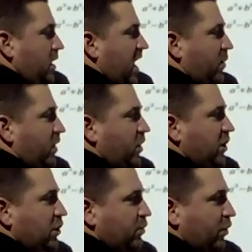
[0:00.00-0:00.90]
And when you
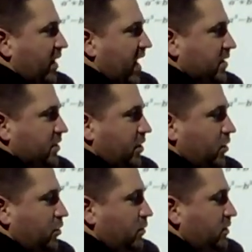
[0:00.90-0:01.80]
cube root x
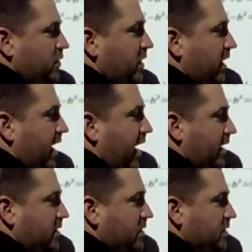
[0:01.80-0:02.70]
cubed, you get
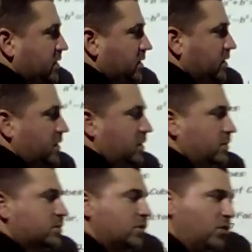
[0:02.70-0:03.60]
x.
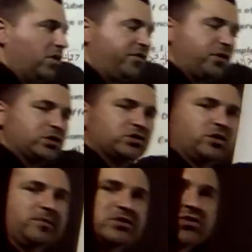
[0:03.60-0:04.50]
So our first term is